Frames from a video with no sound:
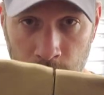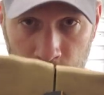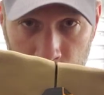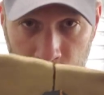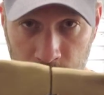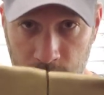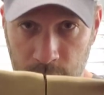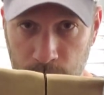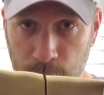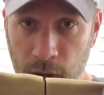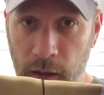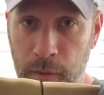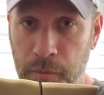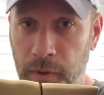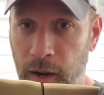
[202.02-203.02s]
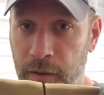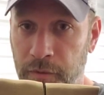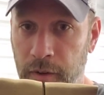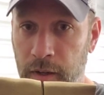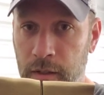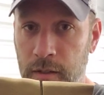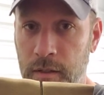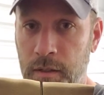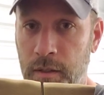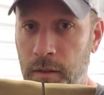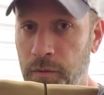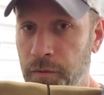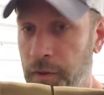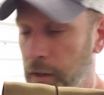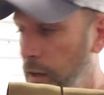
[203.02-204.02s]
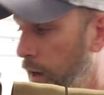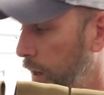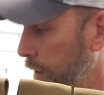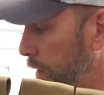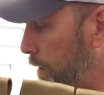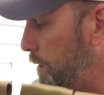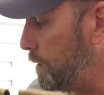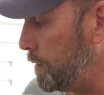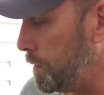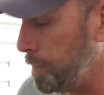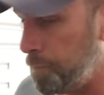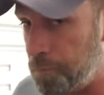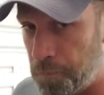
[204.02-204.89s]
This is my preference for colors.